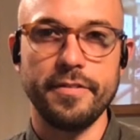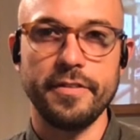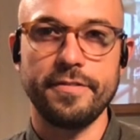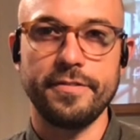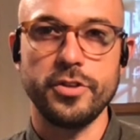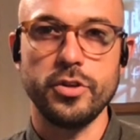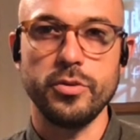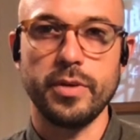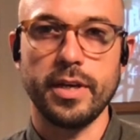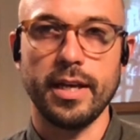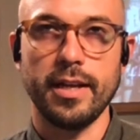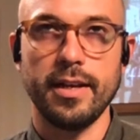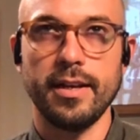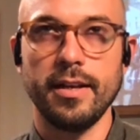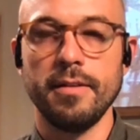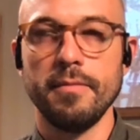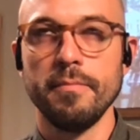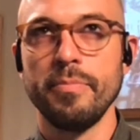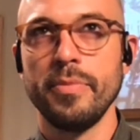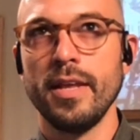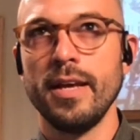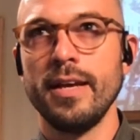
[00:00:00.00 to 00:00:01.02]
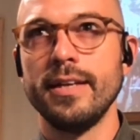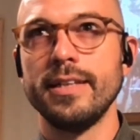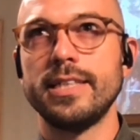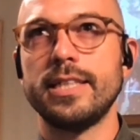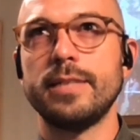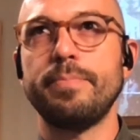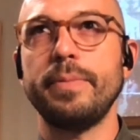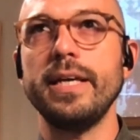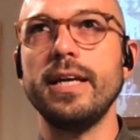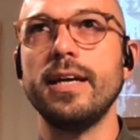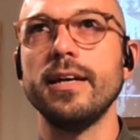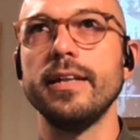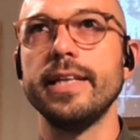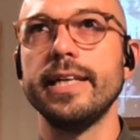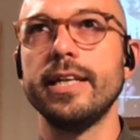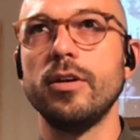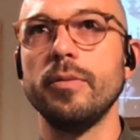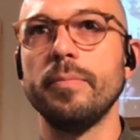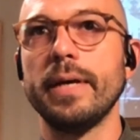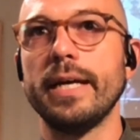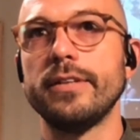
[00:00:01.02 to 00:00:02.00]
if you can speak a
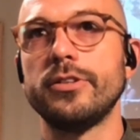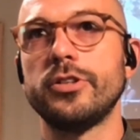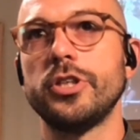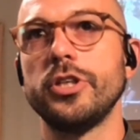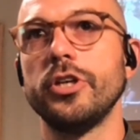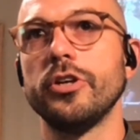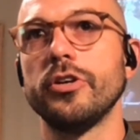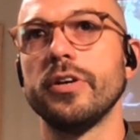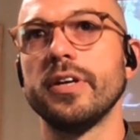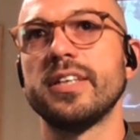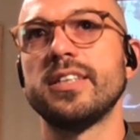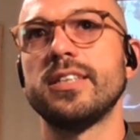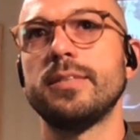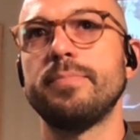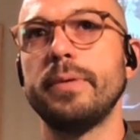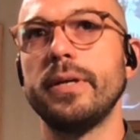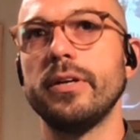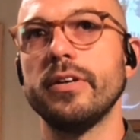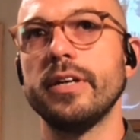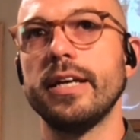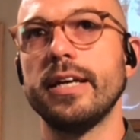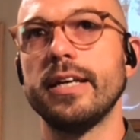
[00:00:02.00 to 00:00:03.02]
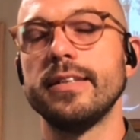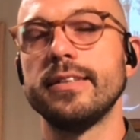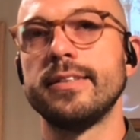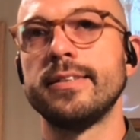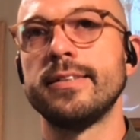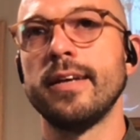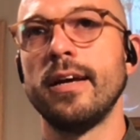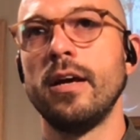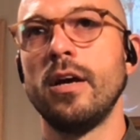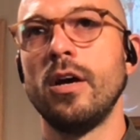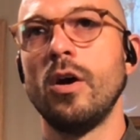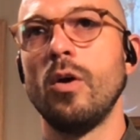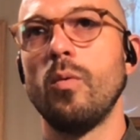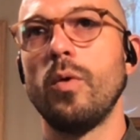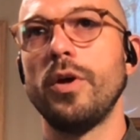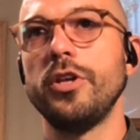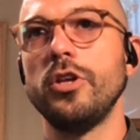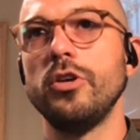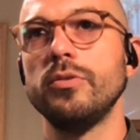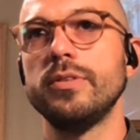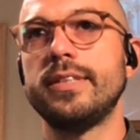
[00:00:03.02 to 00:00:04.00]
little bit to your experience
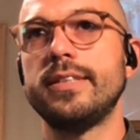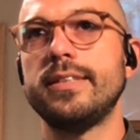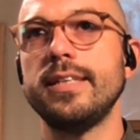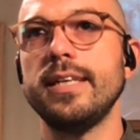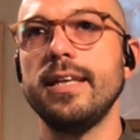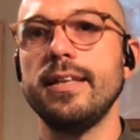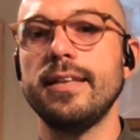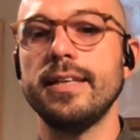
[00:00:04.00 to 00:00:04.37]
when you see